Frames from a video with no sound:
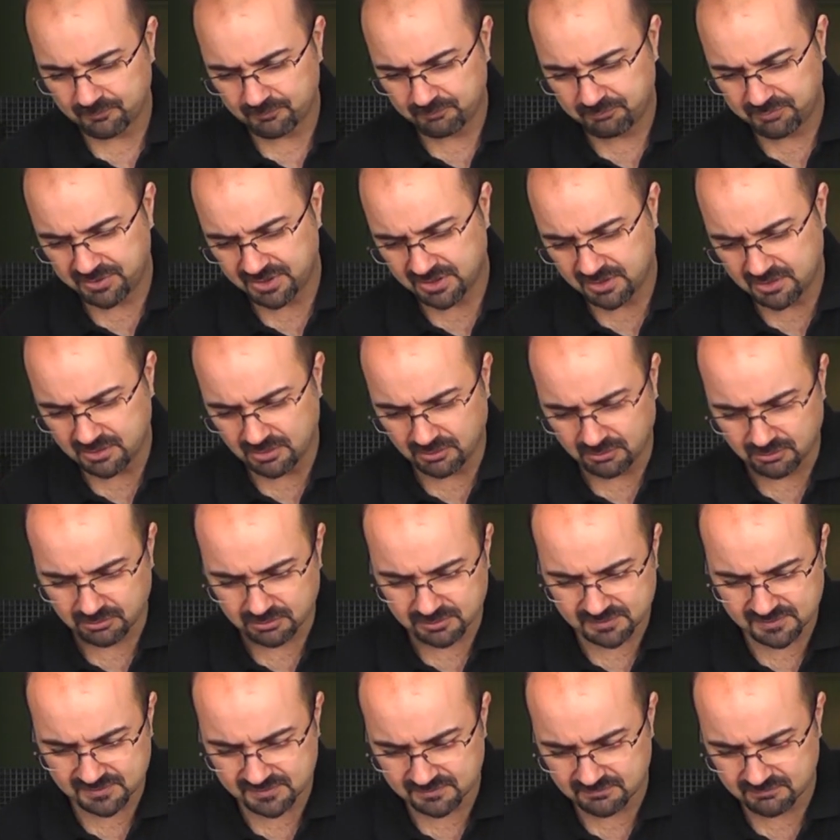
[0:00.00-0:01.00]

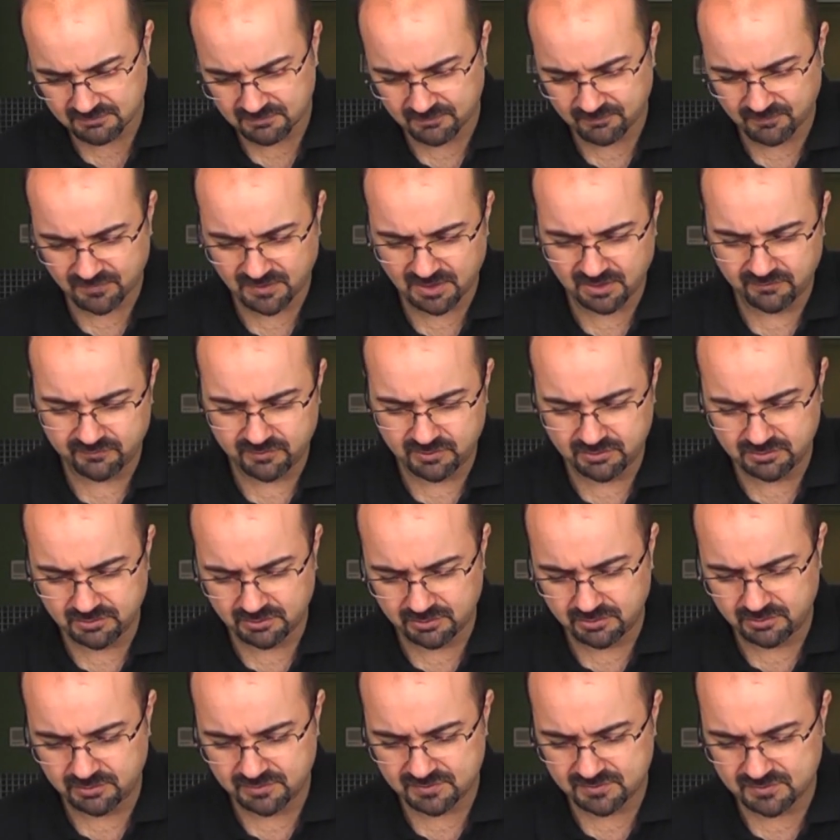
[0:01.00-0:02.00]
because if you
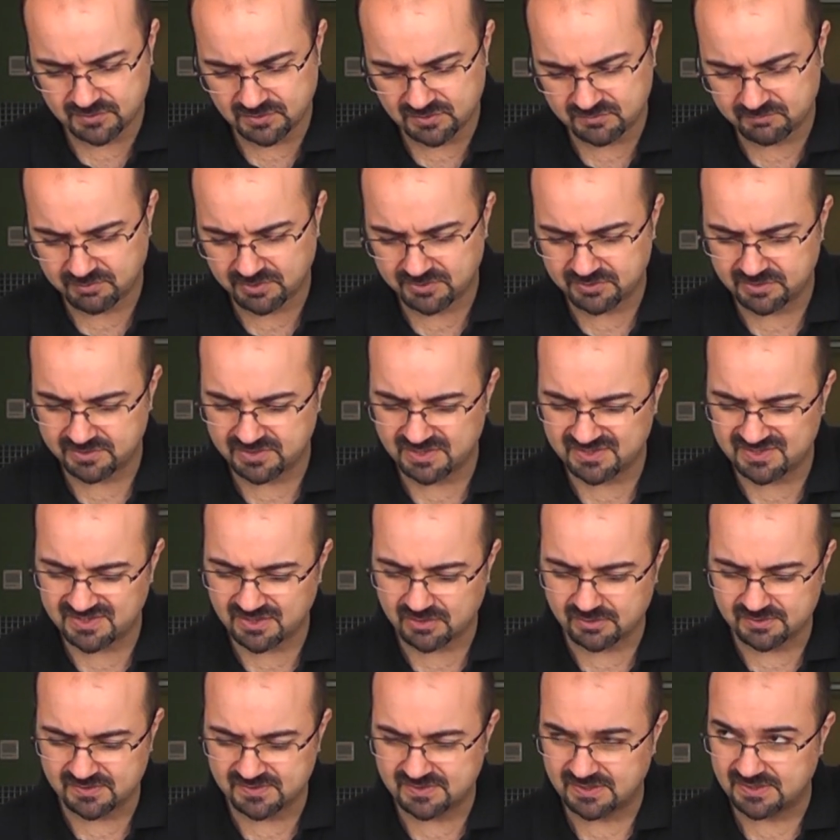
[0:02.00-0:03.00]
don't use 2 spatulas, this is the
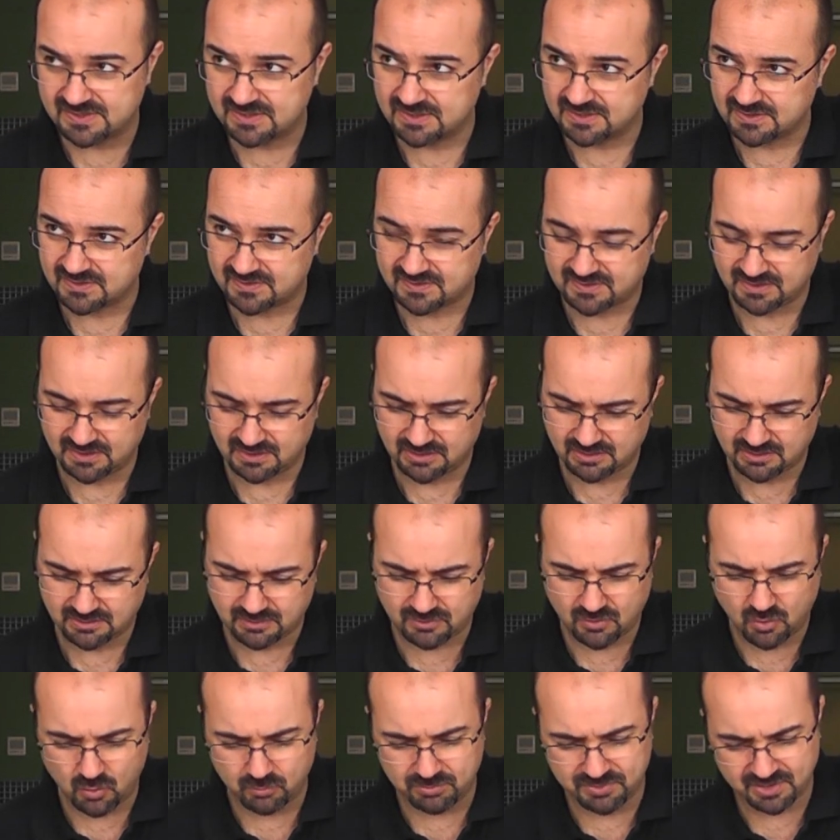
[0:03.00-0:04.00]
consistency. I
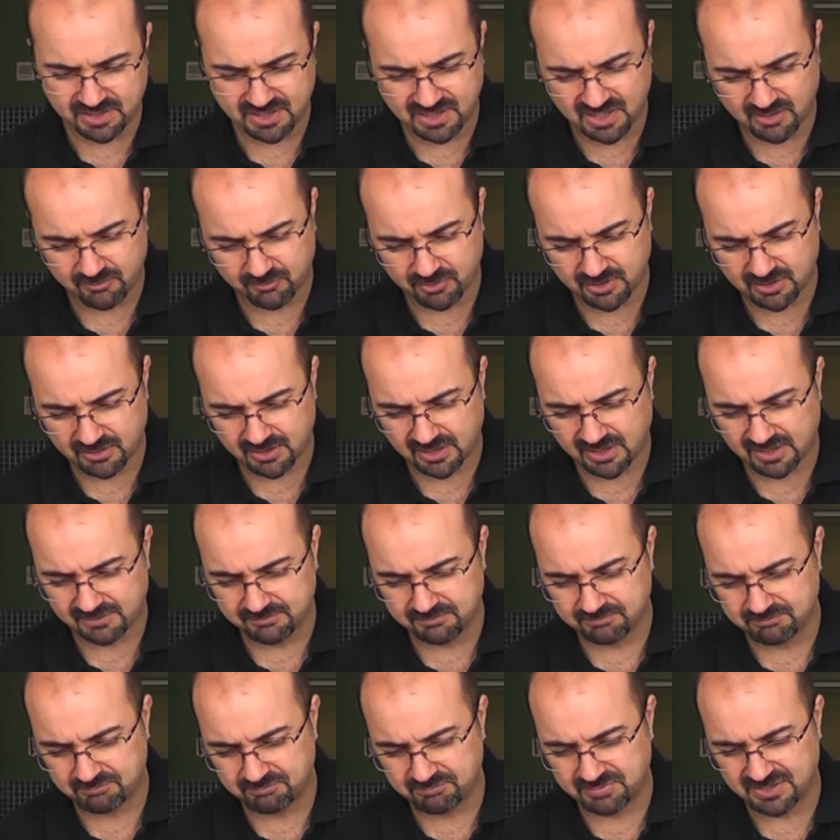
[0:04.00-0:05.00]
hope the camera
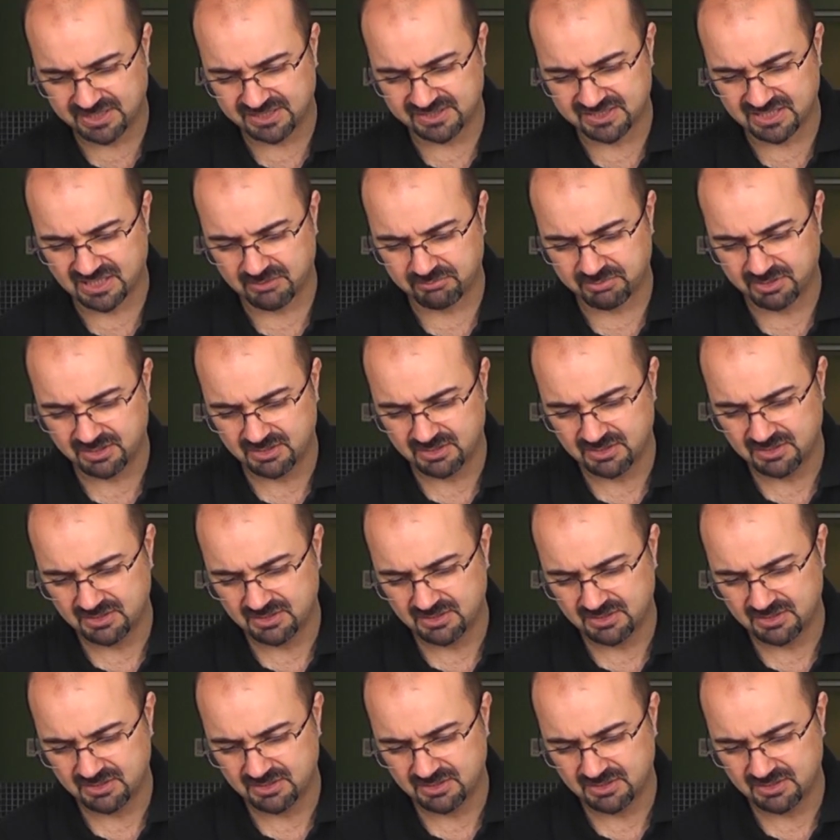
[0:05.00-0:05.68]
can pick it up